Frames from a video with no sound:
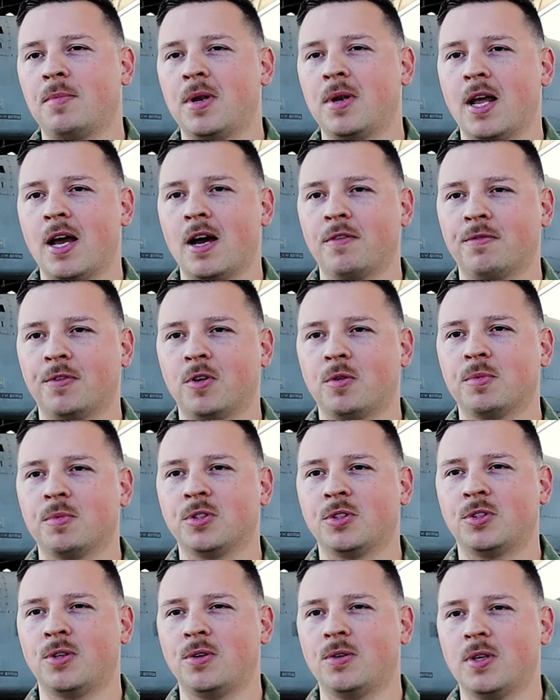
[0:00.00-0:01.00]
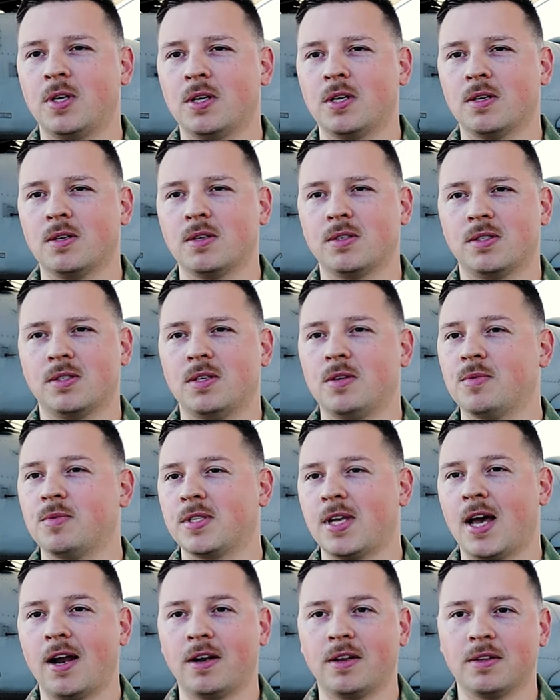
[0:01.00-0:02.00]
had been down for almost two years, it
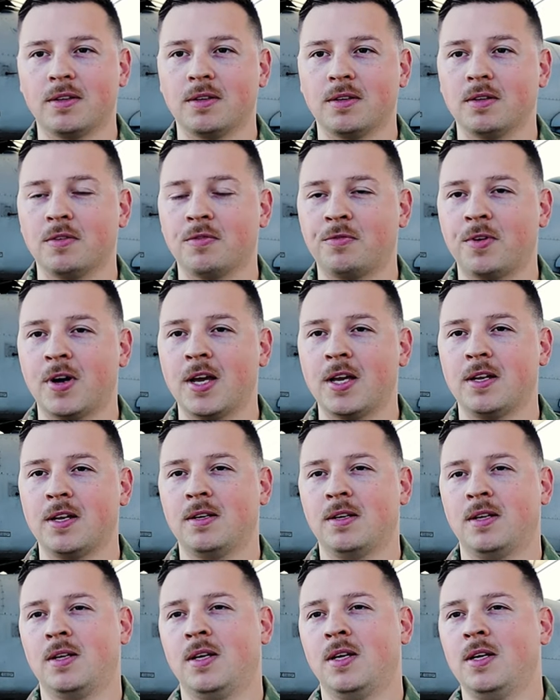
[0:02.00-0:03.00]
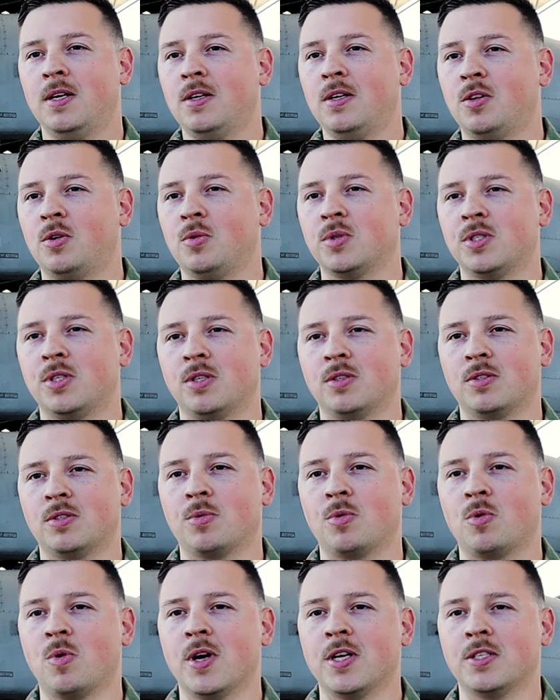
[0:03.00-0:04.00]
was out of the, the fight, there was still
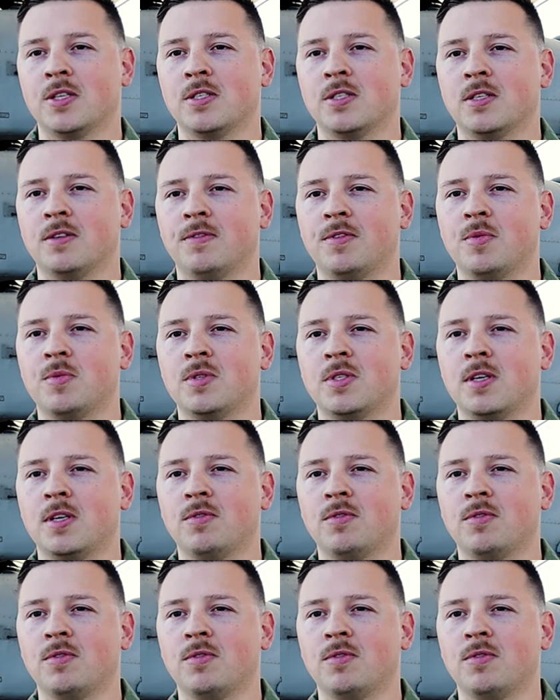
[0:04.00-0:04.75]
some questions if it was